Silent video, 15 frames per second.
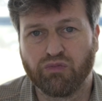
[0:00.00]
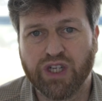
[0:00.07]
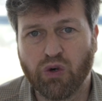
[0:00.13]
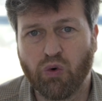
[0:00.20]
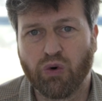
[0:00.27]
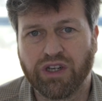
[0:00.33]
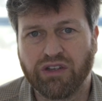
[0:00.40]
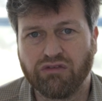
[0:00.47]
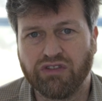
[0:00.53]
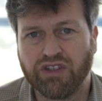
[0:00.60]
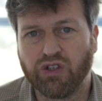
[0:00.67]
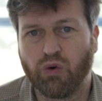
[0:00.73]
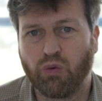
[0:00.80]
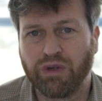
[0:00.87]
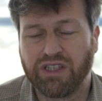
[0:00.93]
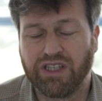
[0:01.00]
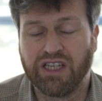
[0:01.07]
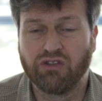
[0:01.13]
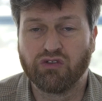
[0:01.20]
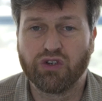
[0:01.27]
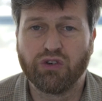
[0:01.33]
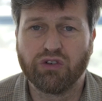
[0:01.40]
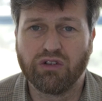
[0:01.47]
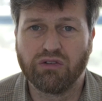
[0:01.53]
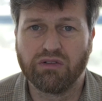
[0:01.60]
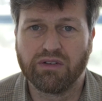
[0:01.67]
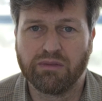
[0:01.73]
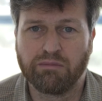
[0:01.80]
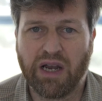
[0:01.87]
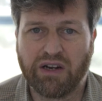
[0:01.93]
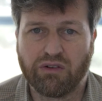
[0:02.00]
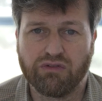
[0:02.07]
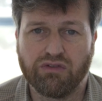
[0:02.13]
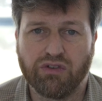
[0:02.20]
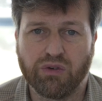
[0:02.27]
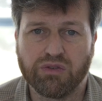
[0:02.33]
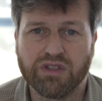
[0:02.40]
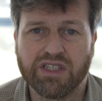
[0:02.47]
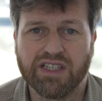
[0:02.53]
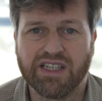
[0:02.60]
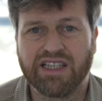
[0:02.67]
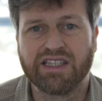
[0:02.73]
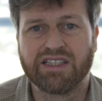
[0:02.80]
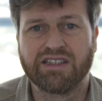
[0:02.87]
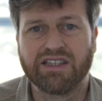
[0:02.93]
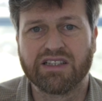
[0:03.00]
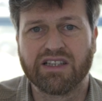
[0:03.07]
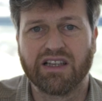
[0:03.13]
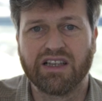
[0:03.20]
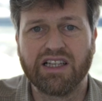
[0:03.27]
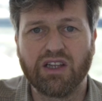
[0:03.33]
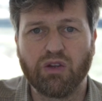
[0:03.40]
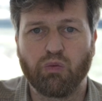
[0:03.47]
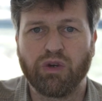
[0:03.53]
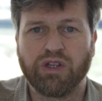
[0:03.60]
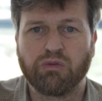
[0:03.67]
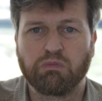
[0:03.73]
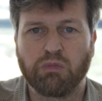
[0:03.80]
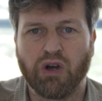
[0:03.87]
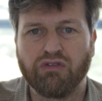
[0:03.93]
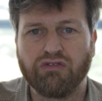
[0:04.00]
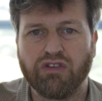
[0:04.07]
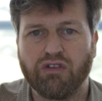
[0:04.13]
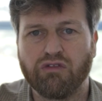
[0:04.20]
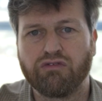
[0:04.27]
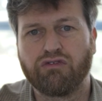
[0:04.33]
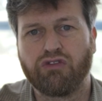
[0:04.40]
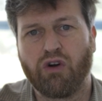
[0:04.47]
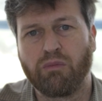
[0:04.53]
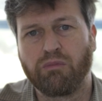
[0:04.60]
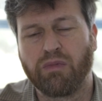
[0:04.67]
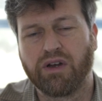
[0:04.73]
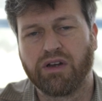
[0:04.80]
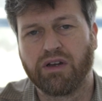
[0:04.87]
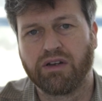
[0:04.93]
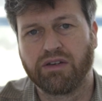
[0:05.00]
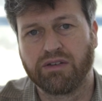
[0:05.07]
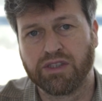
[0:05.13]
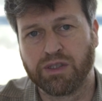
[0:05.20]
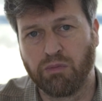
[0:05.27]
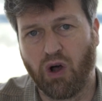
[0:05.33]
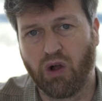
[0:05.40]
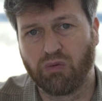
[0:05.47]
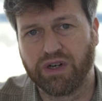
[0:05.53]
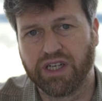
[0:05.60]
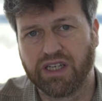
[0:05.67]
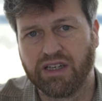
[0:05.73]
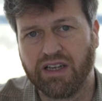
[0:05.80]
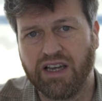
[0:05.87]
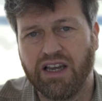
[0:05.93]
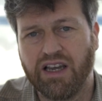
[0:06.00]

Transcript: recording video with the internal microphones is this little wind muff from SmallRig.